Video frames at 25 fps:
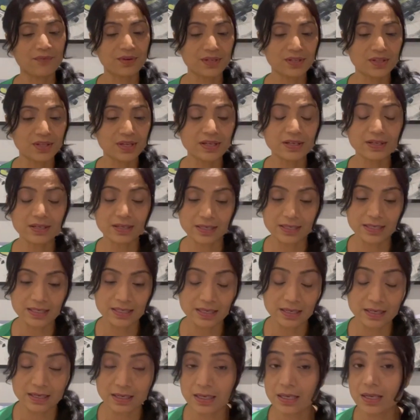everything
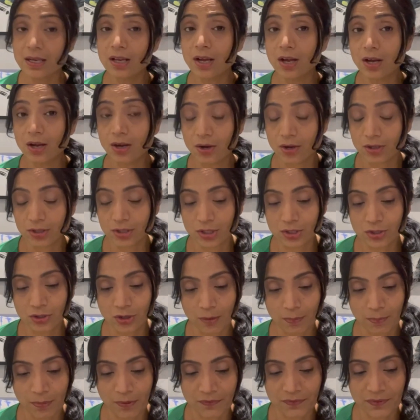clearly on the
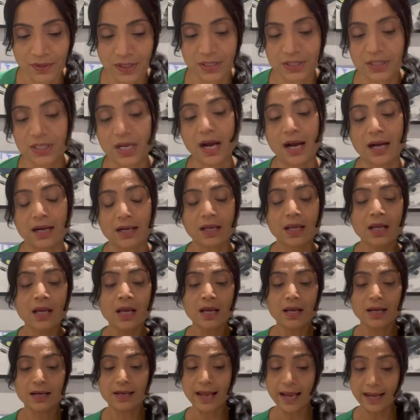top of the chart.
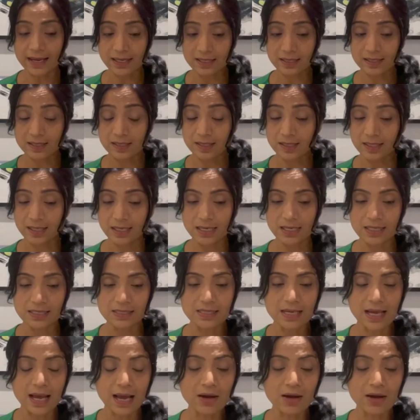Next screen